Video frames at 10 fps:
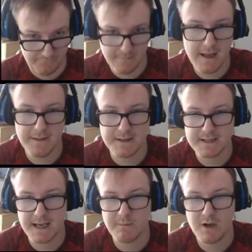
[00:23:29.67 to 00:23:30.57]
in the
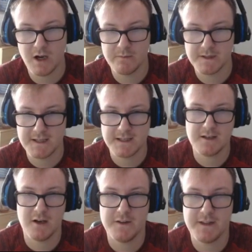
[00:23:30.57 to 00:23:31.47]
same column as this
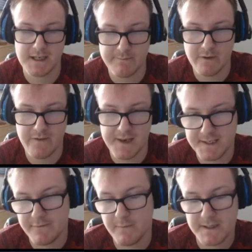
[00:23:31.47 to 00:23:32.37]
card that's going to prevent it
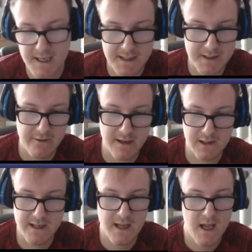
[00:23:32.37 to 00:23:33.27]
from attacking directly,